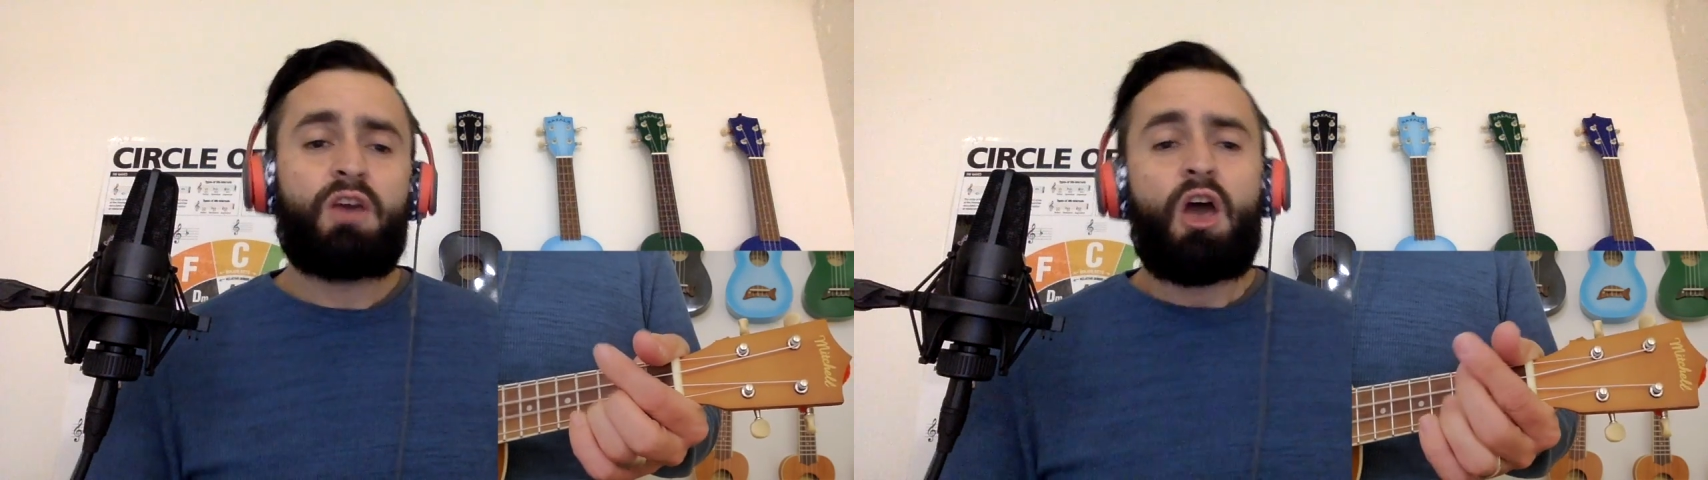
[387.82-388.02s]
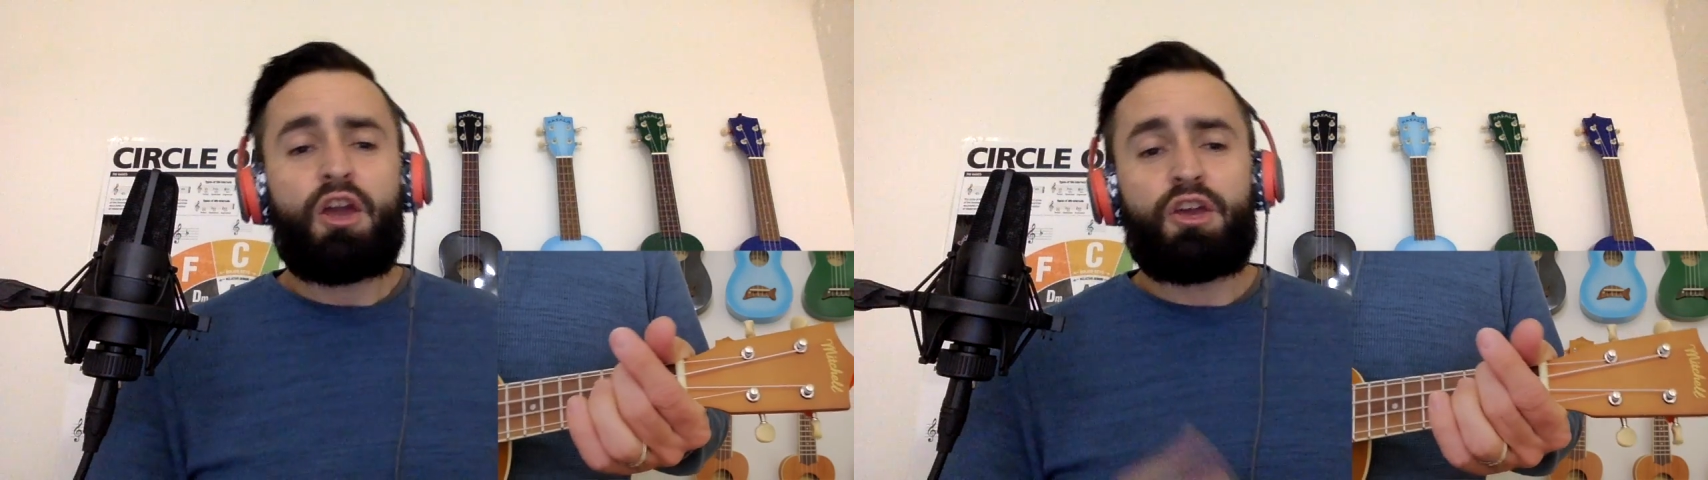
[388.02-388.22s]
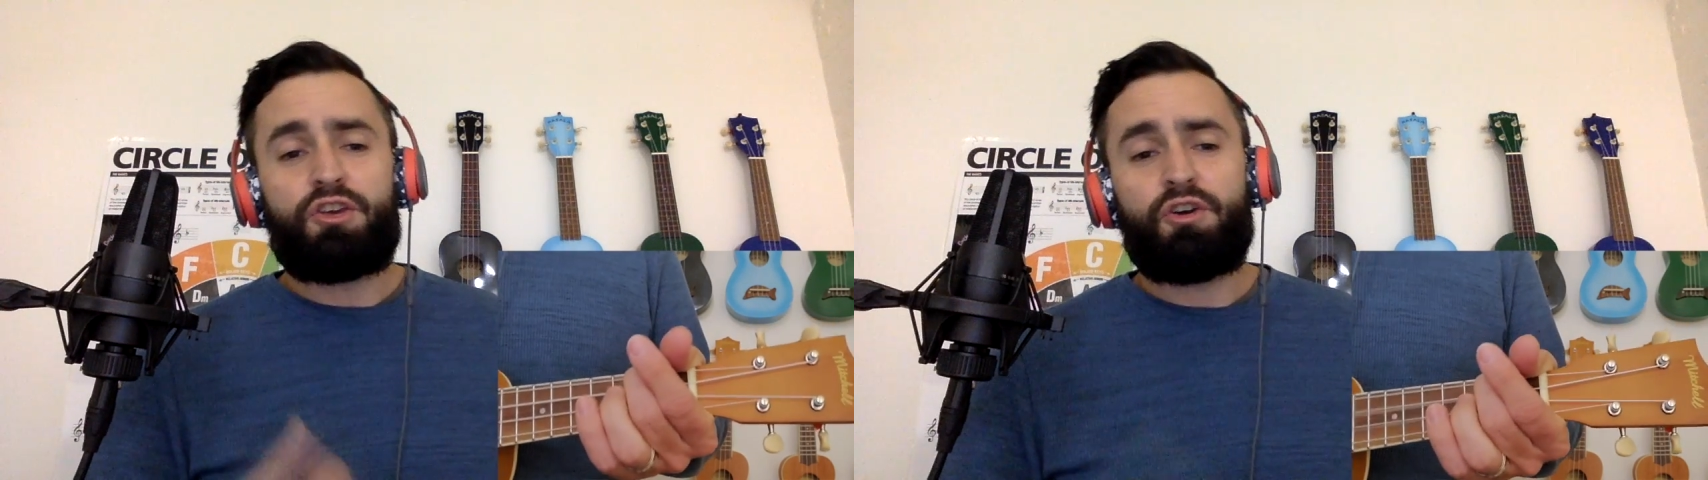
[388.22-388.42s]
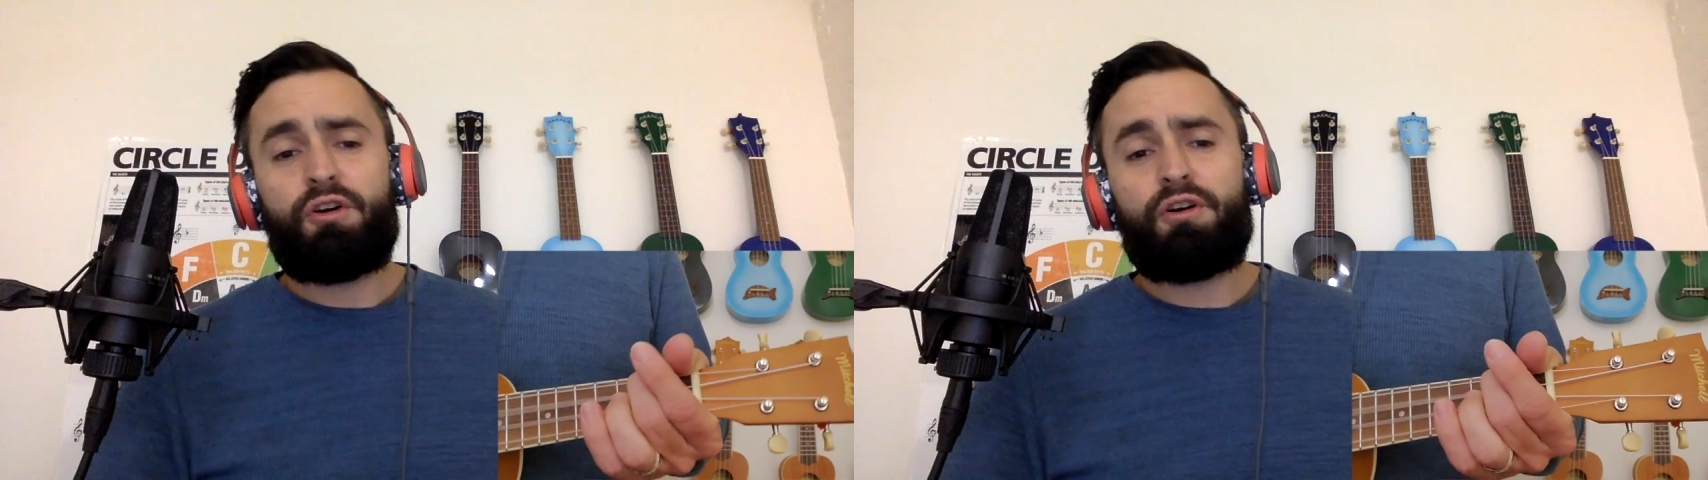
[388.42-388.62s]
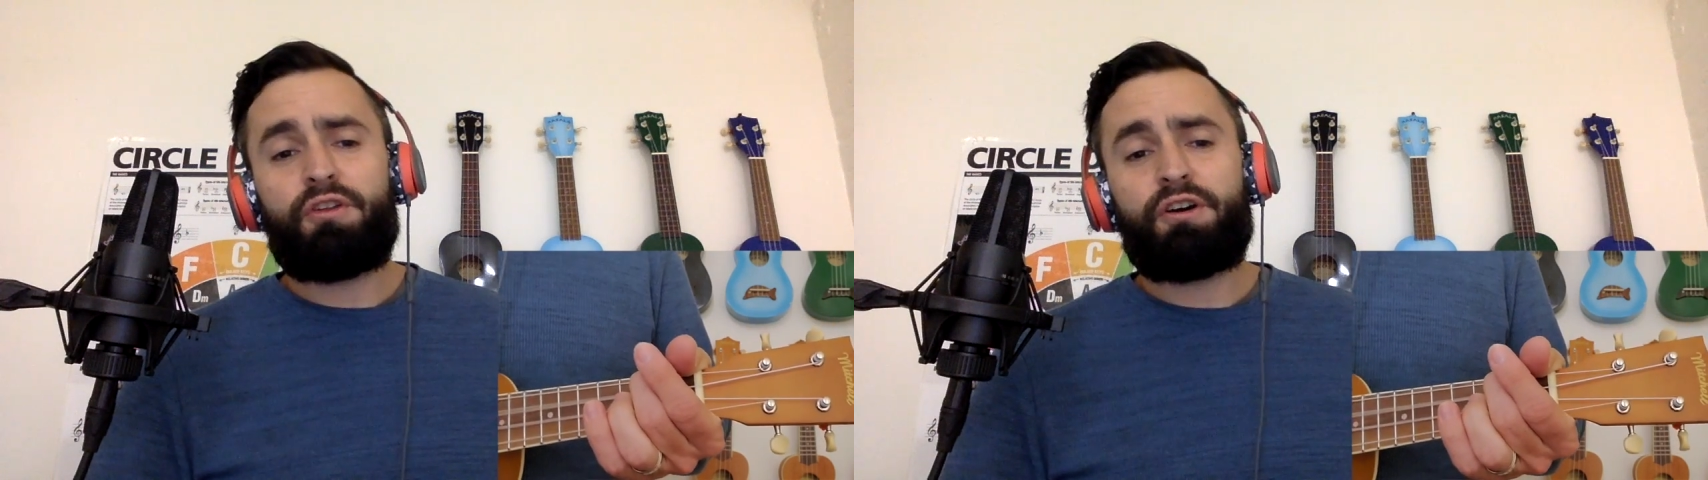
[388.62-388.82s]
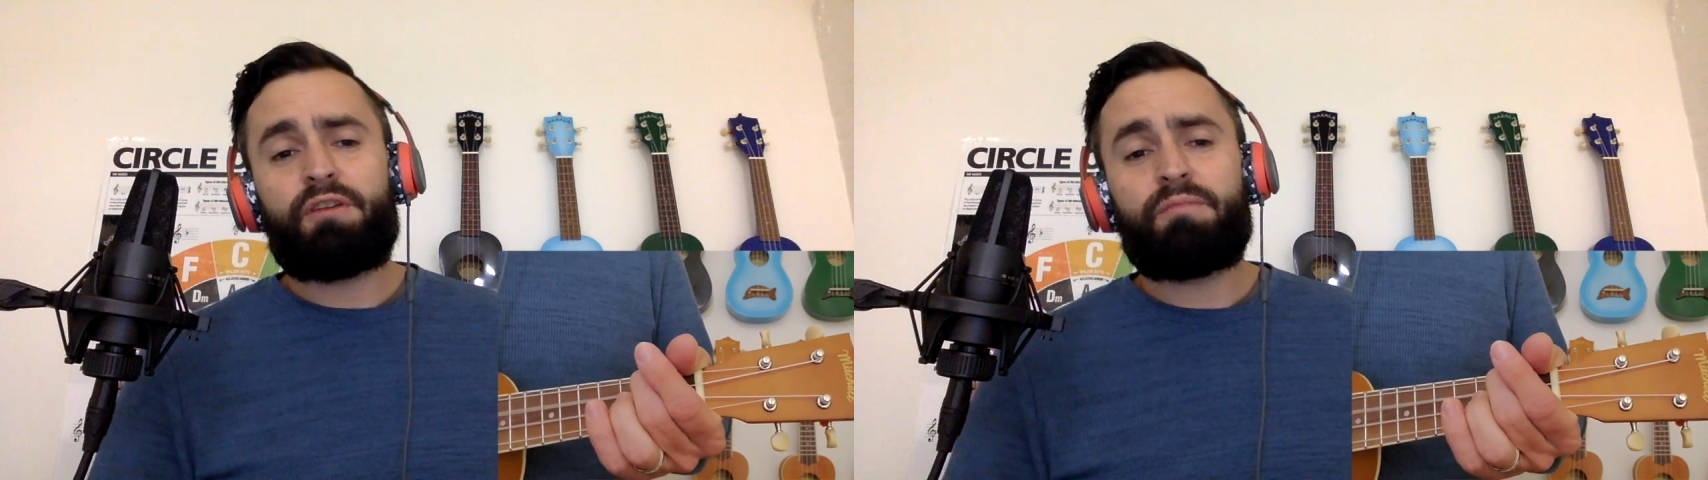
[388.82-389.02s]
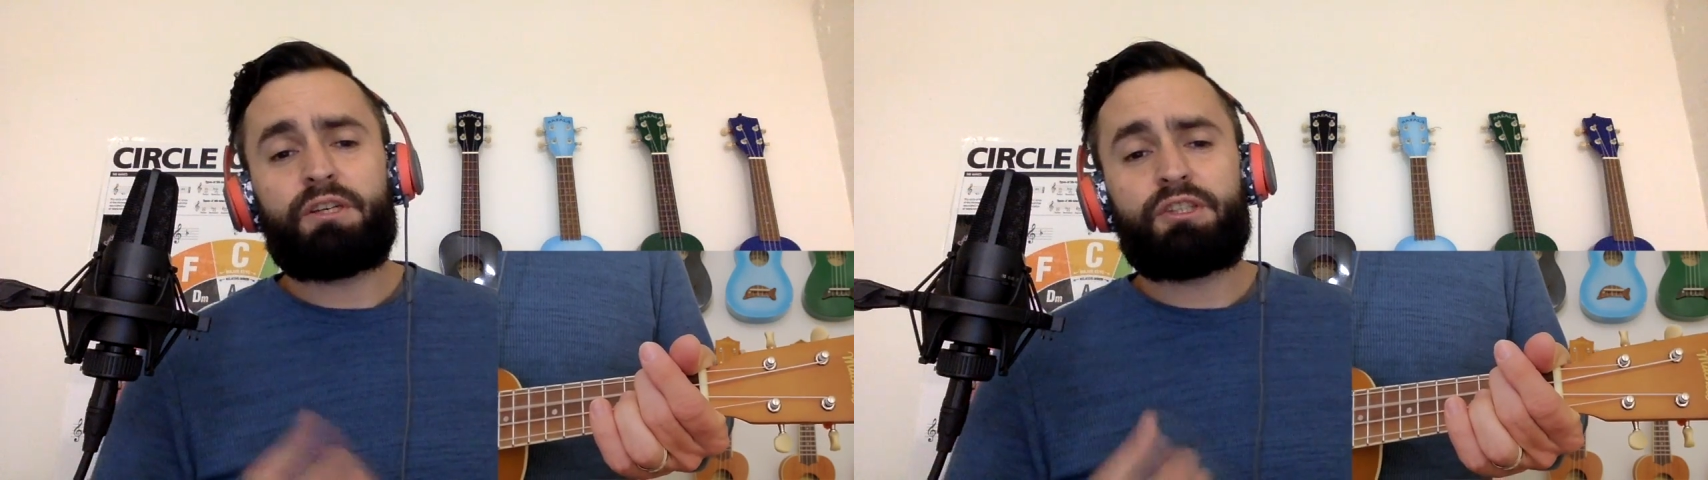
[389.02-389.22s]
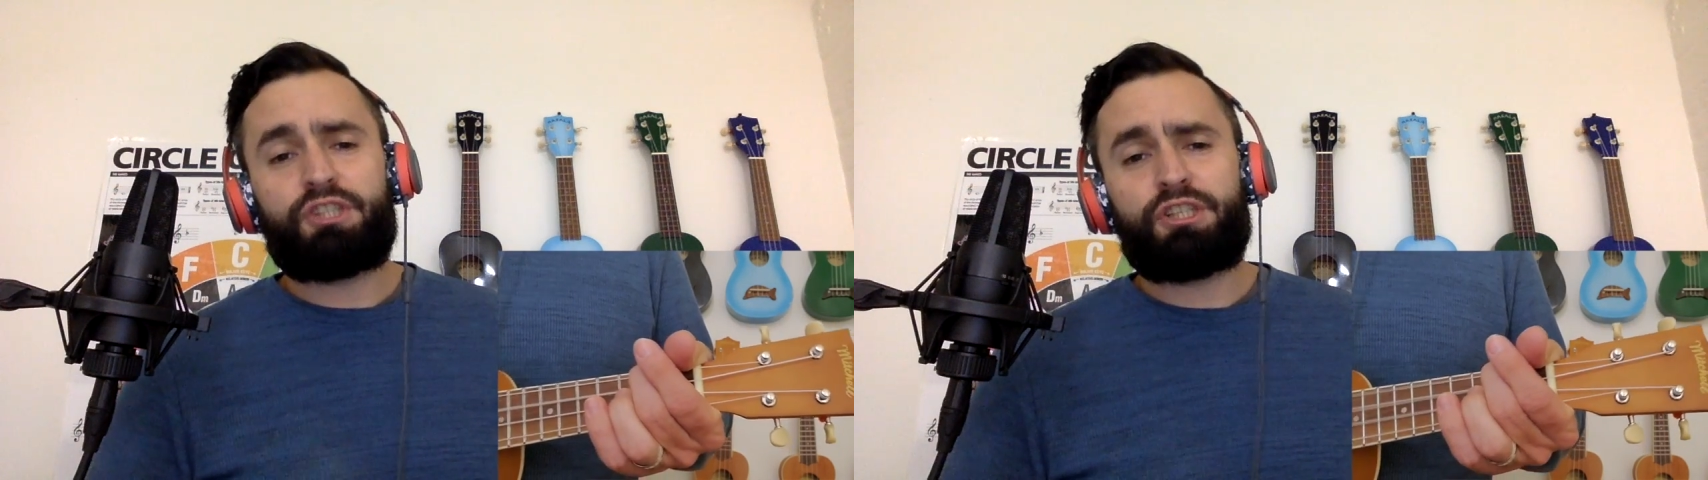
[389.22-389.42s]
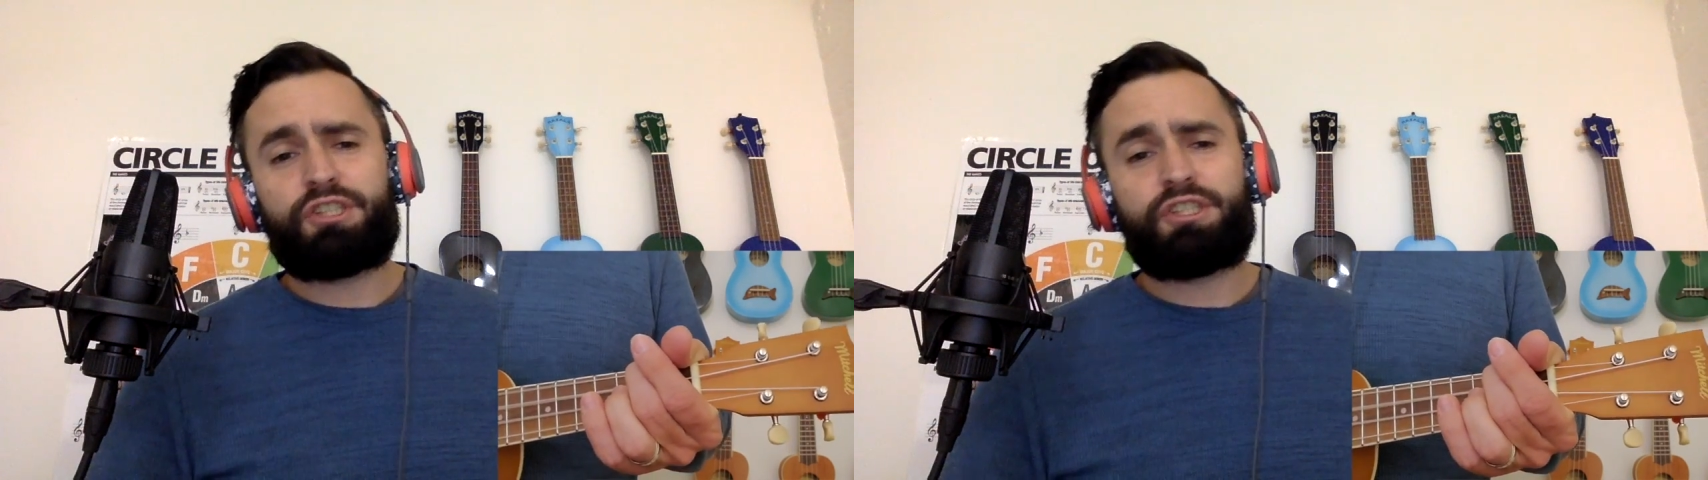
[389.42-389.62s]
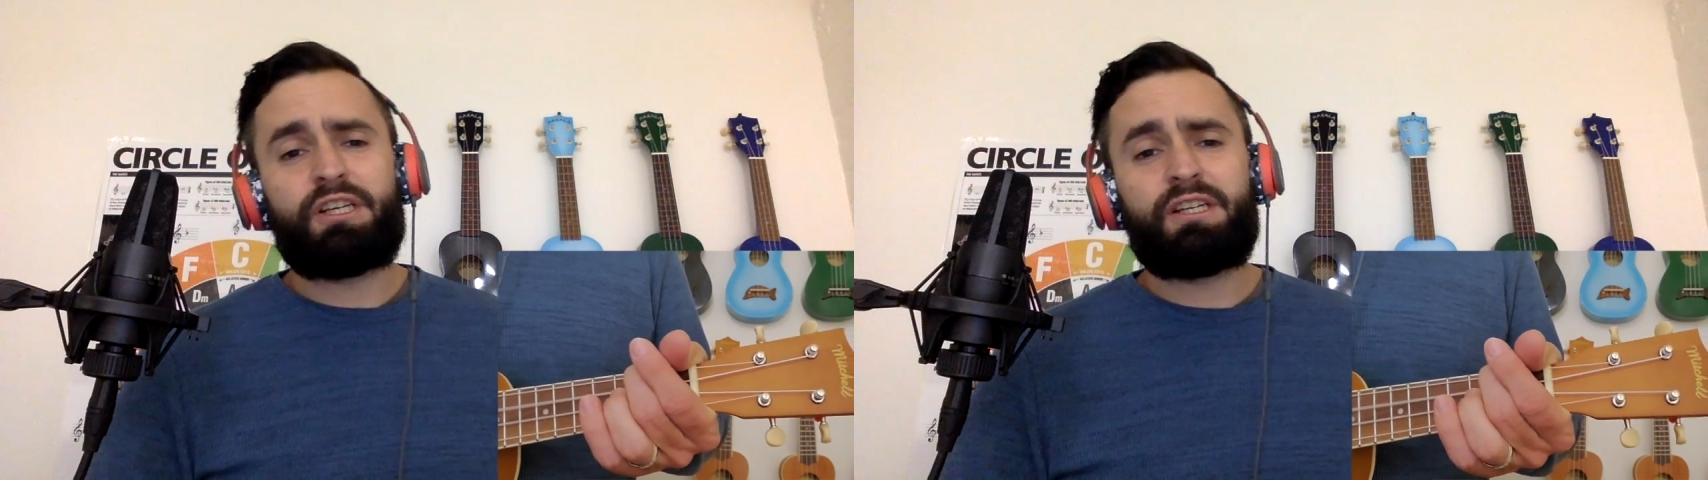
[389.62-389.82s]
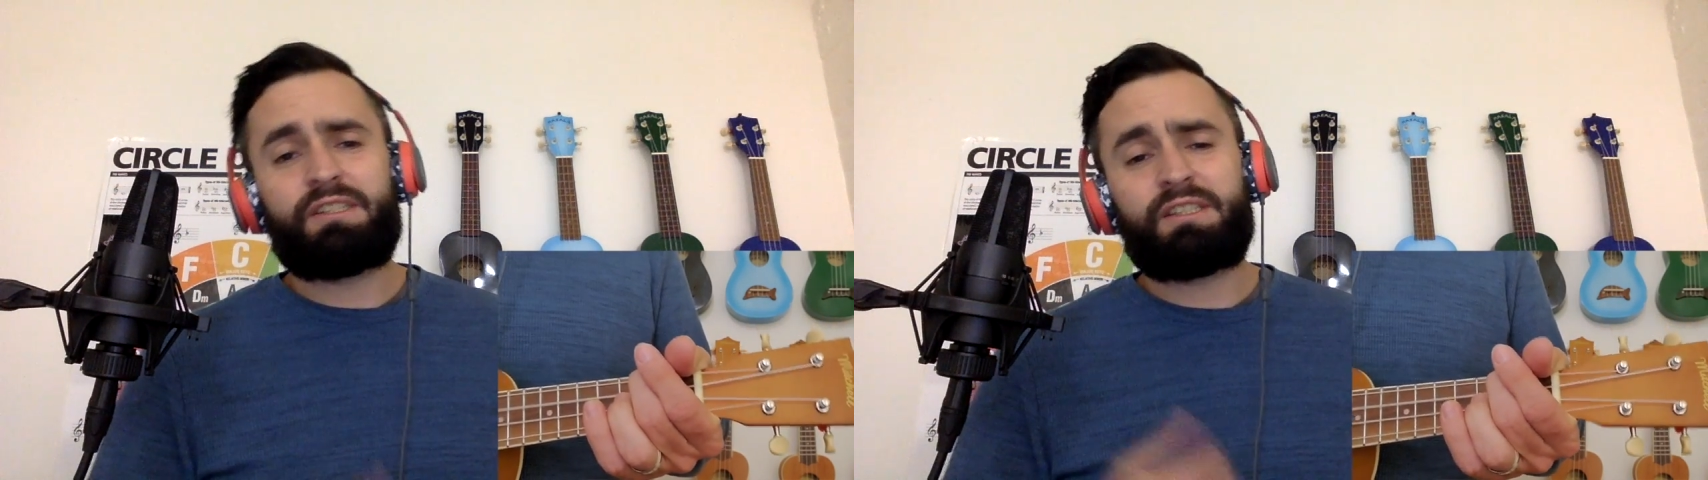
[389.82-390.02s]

You're the magician's